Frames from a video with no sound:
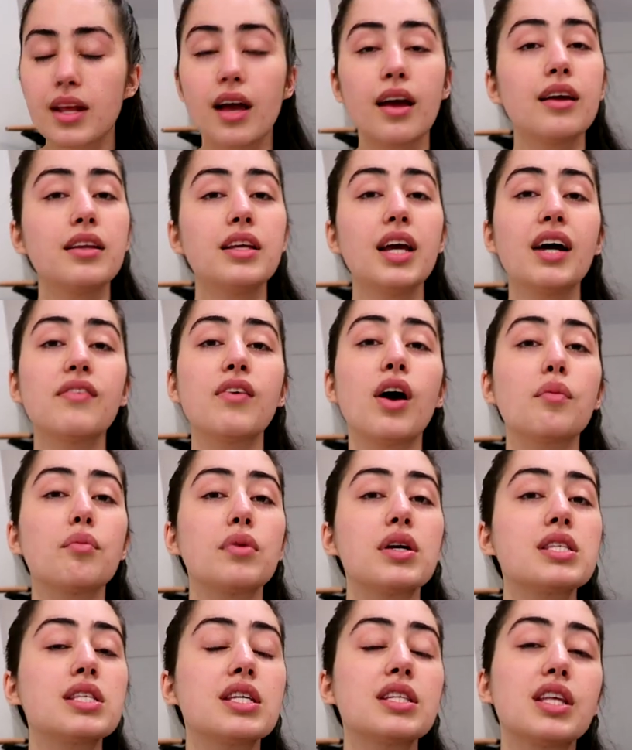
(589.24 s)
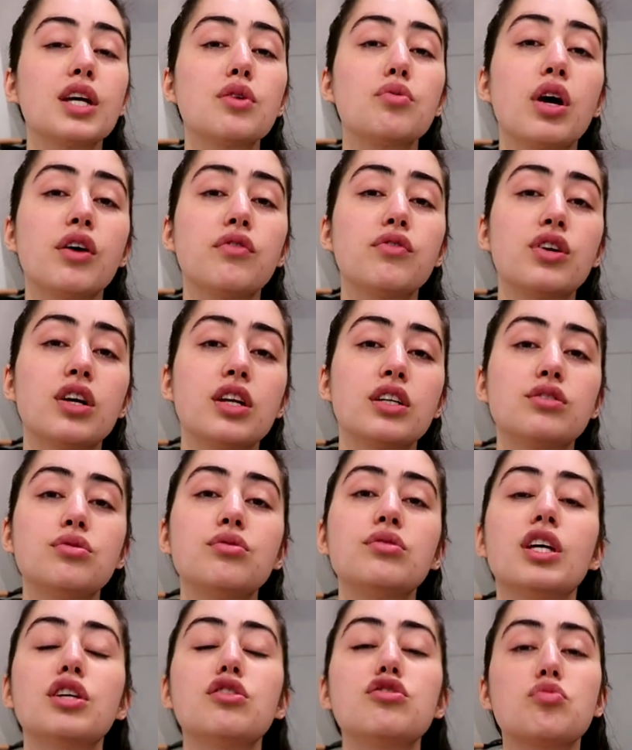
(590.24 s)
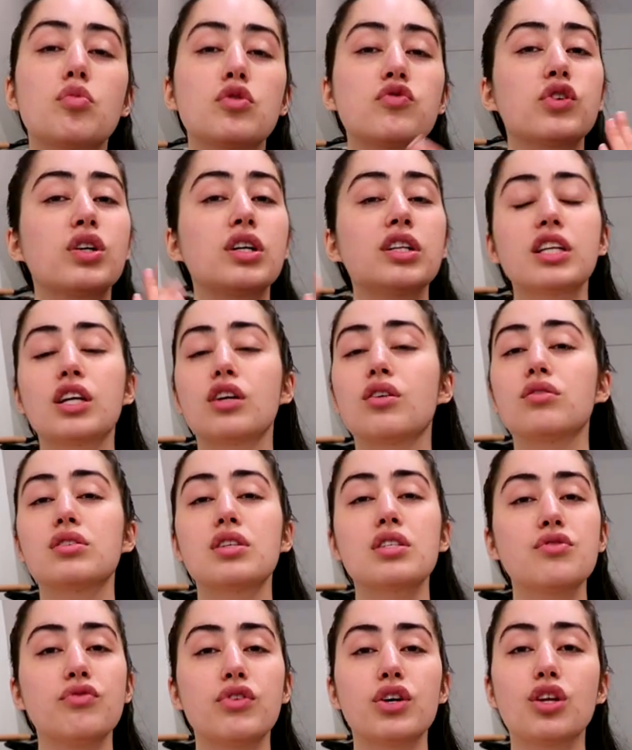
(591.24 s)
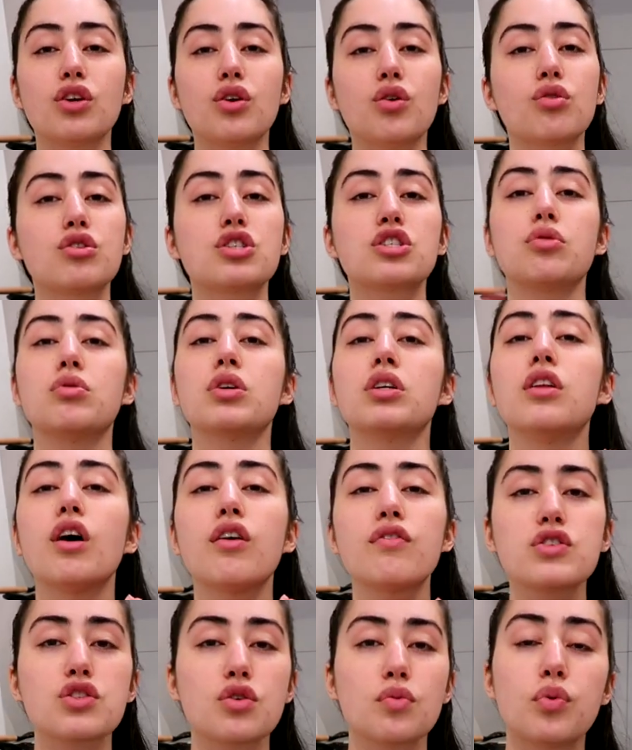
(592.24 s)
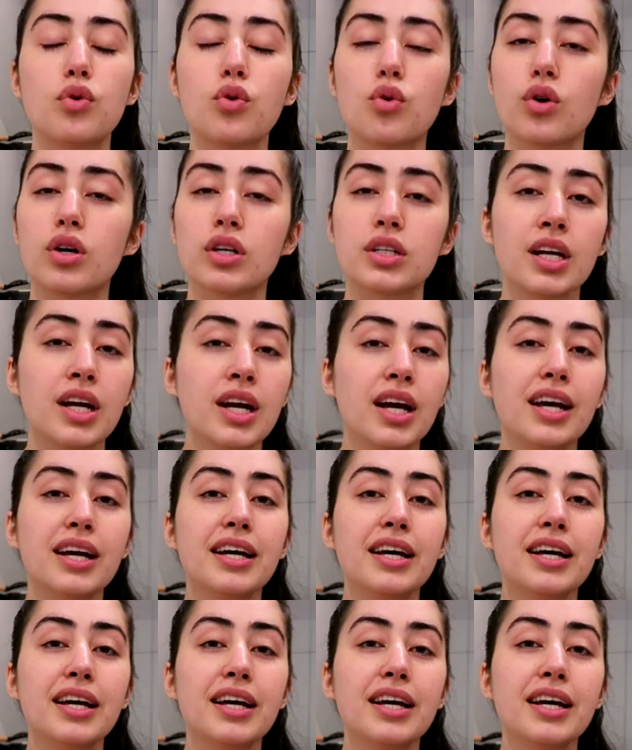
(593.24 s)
And you have an amazing day, whatever you're gonna do. Thank you so much for clicking on this video, showing love, support.